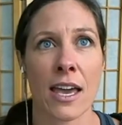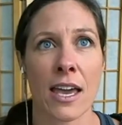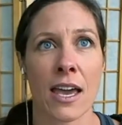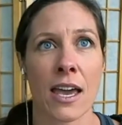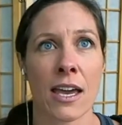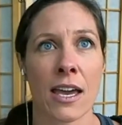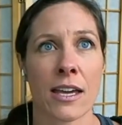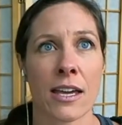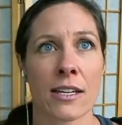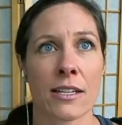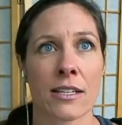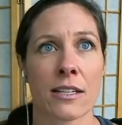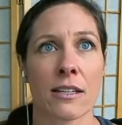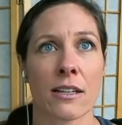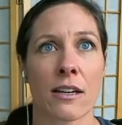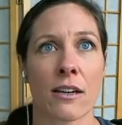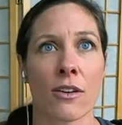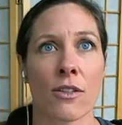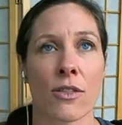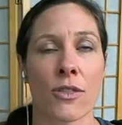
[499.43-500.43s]
And
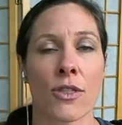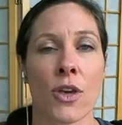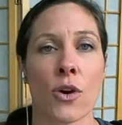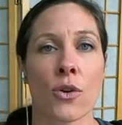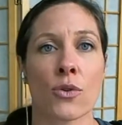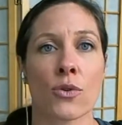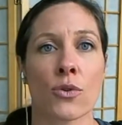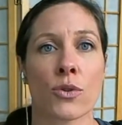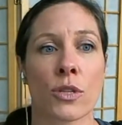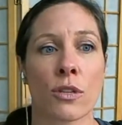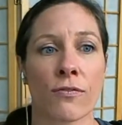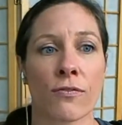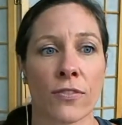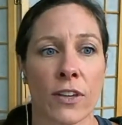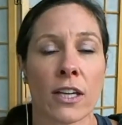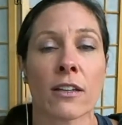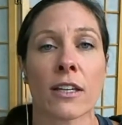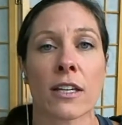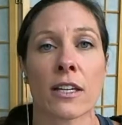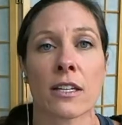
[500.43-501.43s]
those
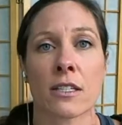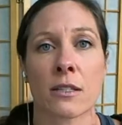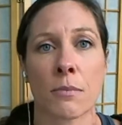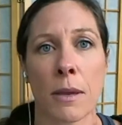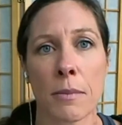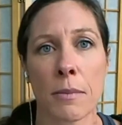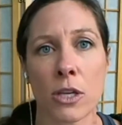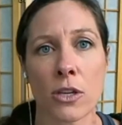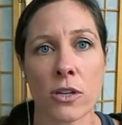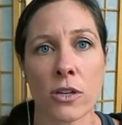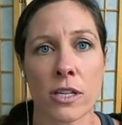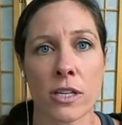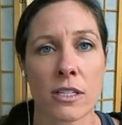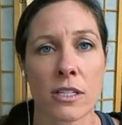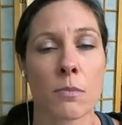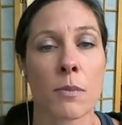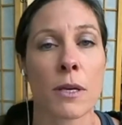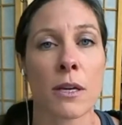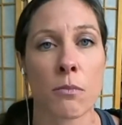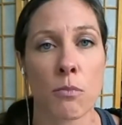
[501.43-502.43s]
feelings, maybe you can
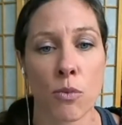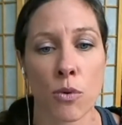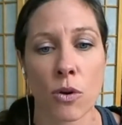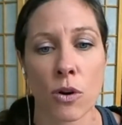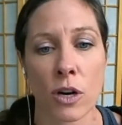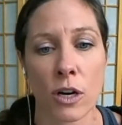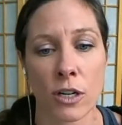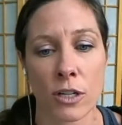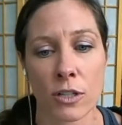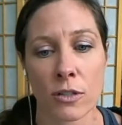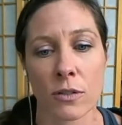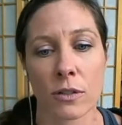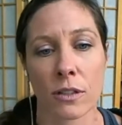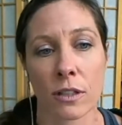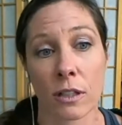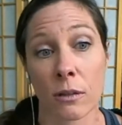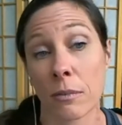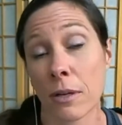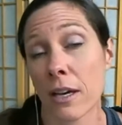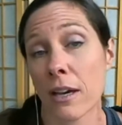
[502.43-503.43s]
speak more to a
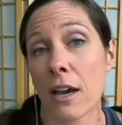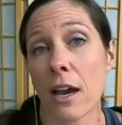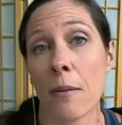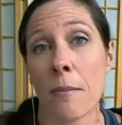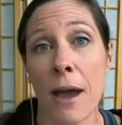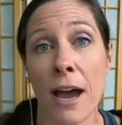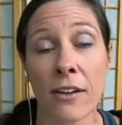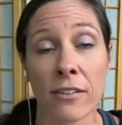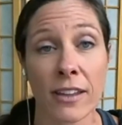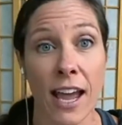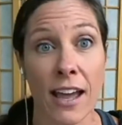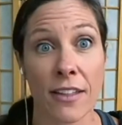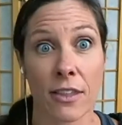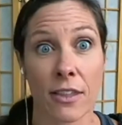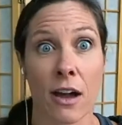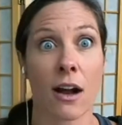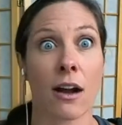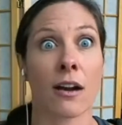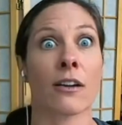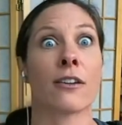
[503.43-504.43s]
little bit about that,
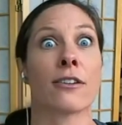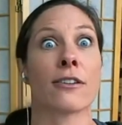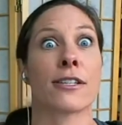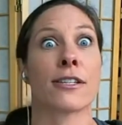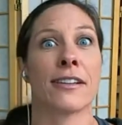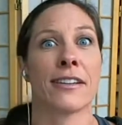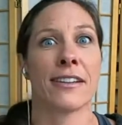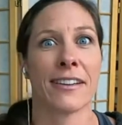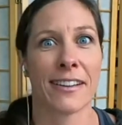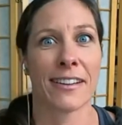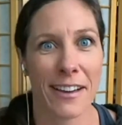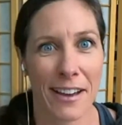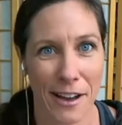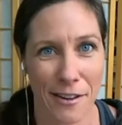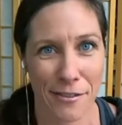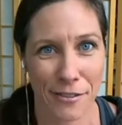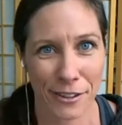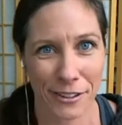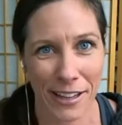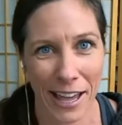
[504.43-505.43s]
the art
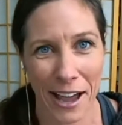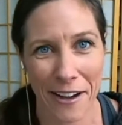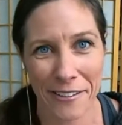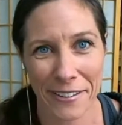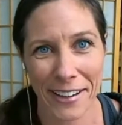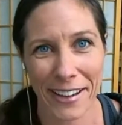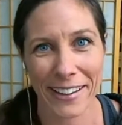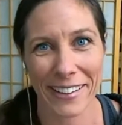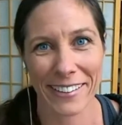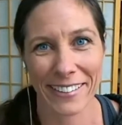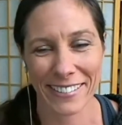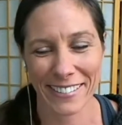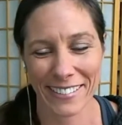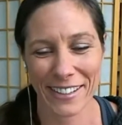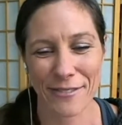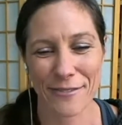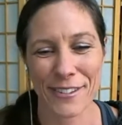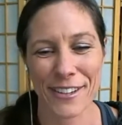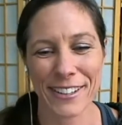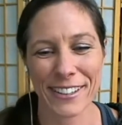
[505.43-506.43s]
of allowing
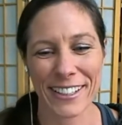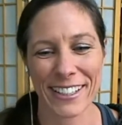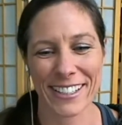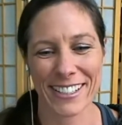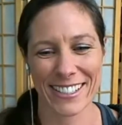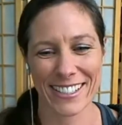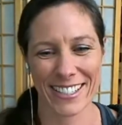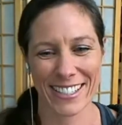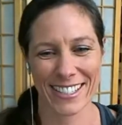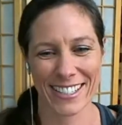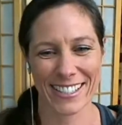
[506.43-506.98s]
the feelings.